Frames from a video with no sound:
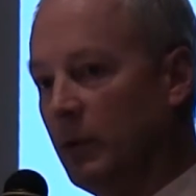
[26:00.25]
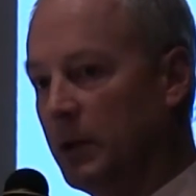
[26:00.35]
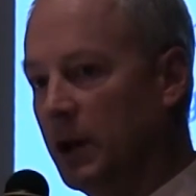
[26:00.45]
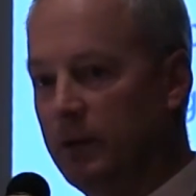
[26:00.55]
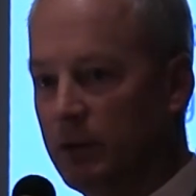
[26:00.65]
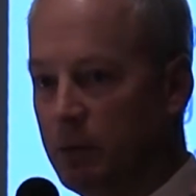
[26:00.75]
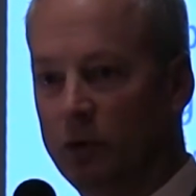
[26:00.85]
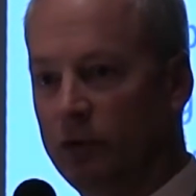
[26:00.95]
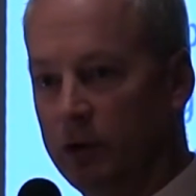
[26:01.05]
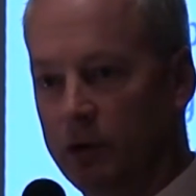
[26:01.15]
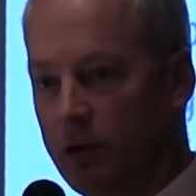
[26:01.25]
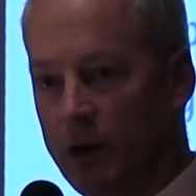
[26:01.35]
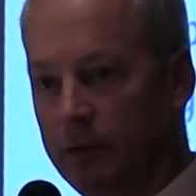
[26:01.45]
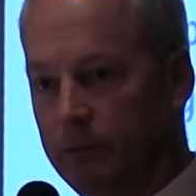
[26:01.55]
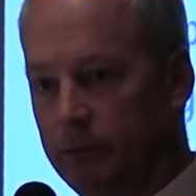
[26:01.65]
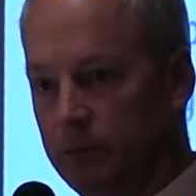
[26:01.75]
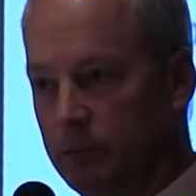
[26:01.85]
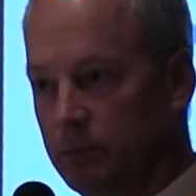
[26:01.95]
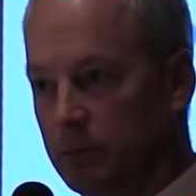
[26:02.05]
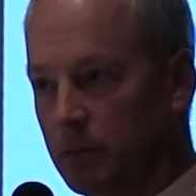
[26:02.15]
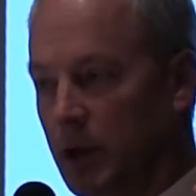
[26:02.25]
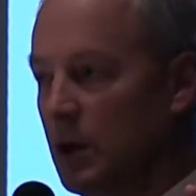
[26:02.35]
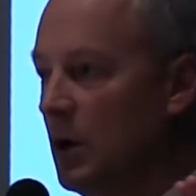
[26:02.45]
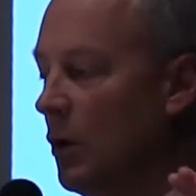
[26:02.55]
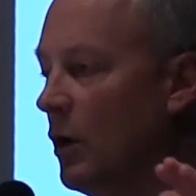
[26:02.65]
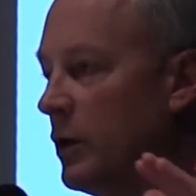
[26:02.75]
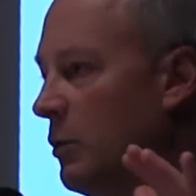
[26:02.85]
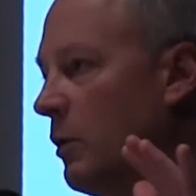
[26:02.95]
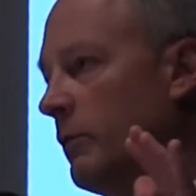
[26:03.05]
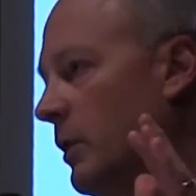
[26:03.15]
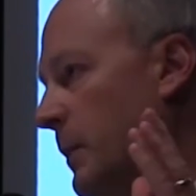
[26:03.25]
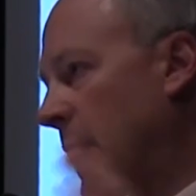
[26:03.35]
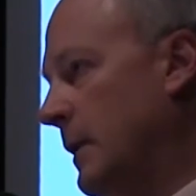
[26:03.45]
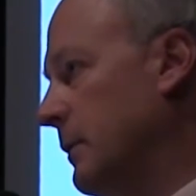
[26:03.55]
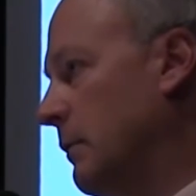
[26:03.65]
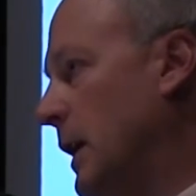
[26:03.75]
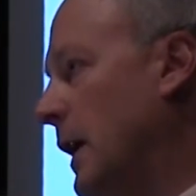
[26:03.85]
so I'm going to give you a boost on your grade. Okay? Or you were a real pain in the